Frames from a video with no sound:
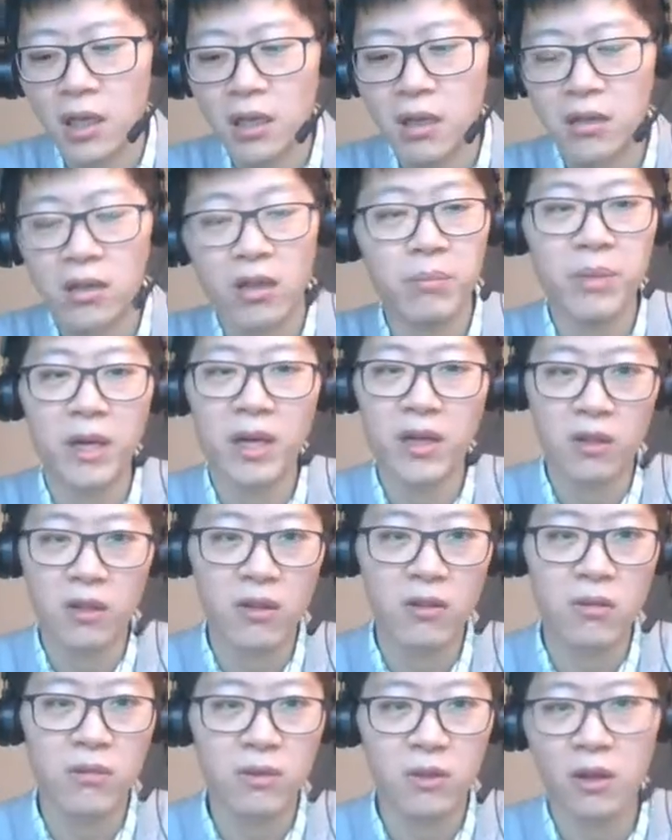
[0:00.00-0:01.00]
not by
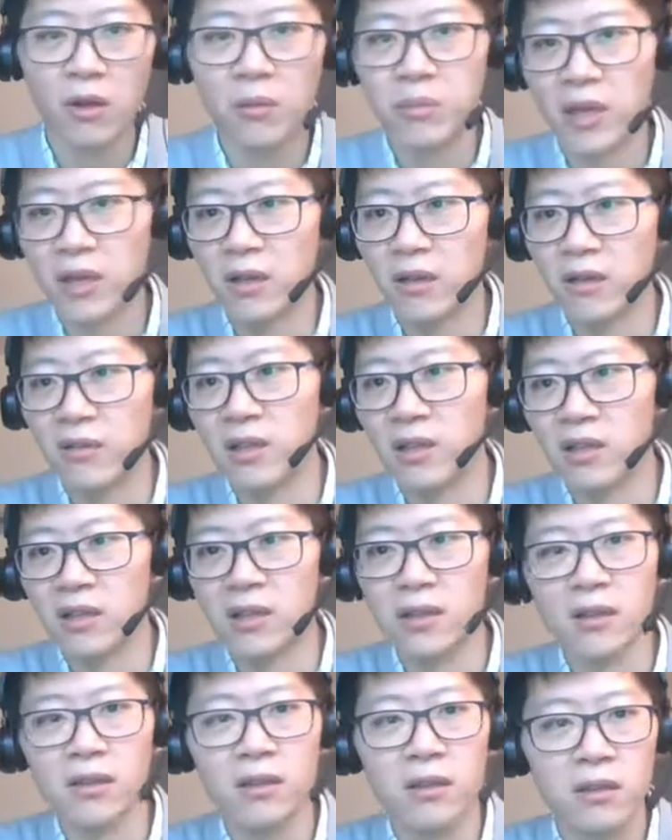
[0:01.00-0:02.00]
a great
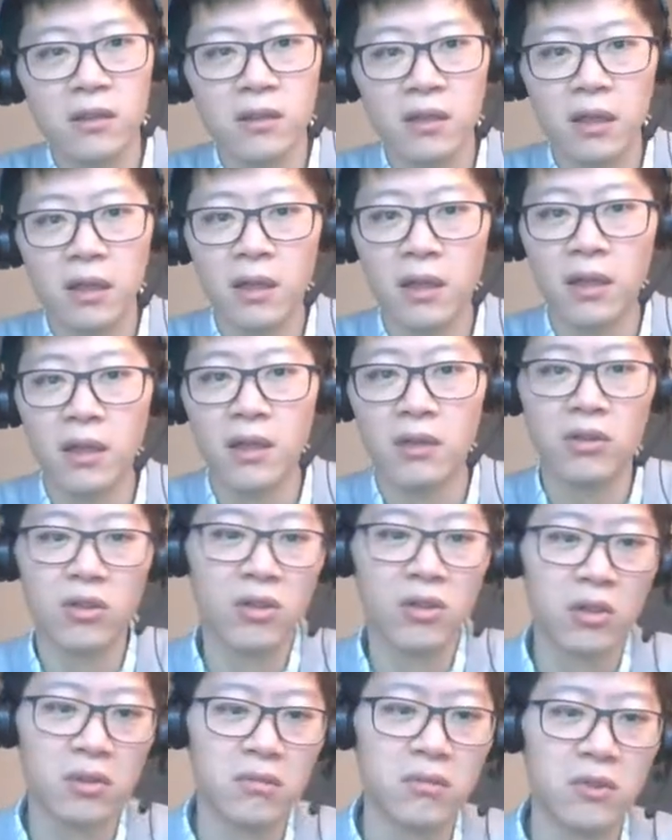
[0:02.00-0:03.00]
deal. You
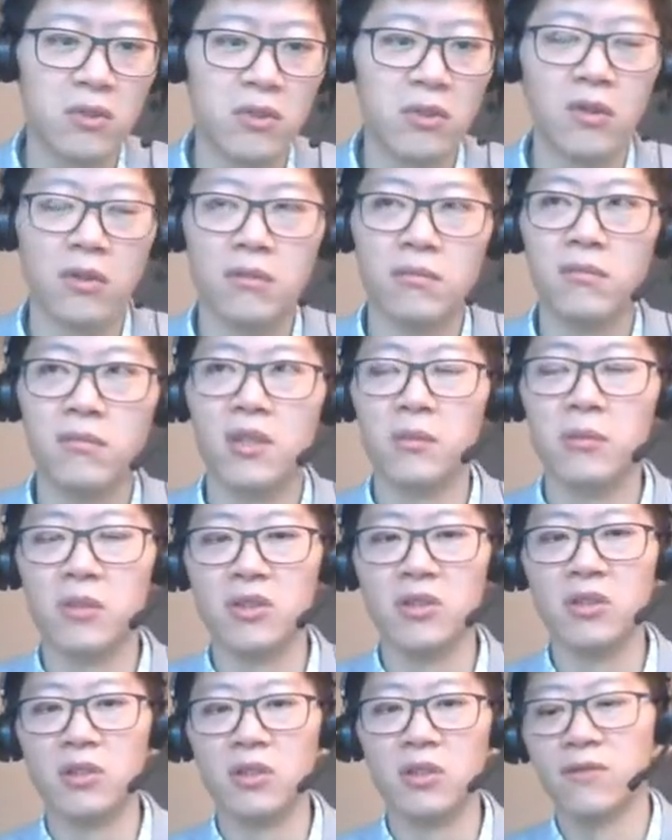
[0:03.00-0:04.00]
could, you know,
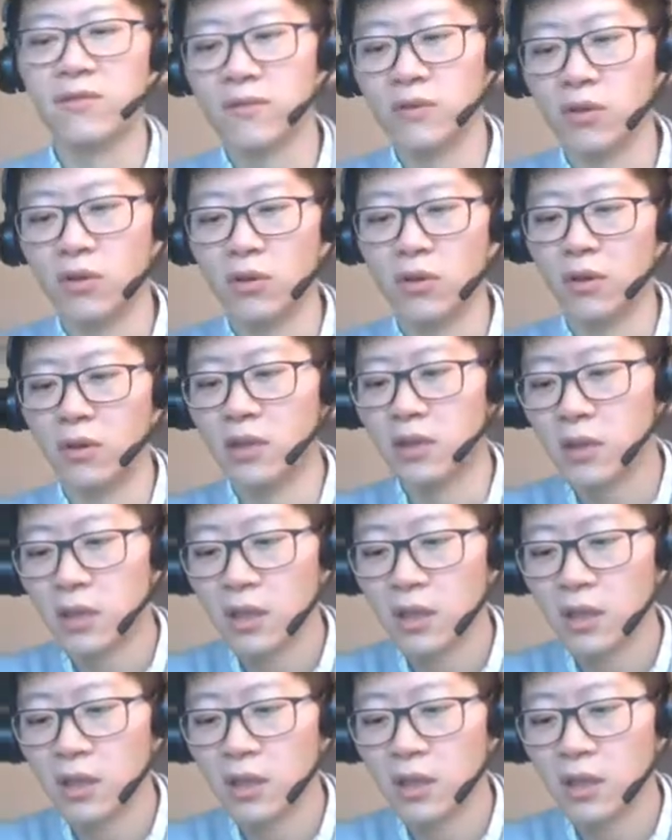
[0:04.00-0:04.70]
maybe shift your